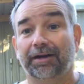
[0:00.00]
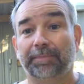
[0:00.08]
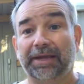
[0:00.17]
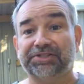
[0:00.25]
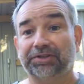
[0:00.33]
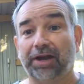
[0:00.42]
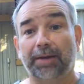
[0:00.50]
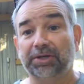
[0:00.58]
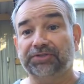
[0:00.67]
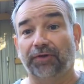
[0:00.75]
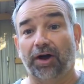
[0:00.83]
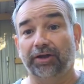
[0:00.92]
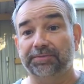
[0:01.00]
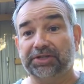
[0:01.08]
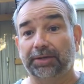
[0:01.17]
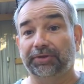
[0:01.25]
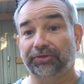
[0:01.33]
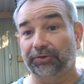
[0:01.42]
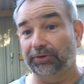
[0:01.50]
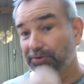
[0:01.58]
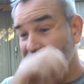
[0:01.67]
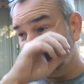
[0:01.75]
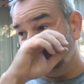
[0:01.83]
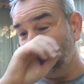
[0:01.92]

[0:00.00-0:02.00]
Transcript: based on how much volume's coming through. So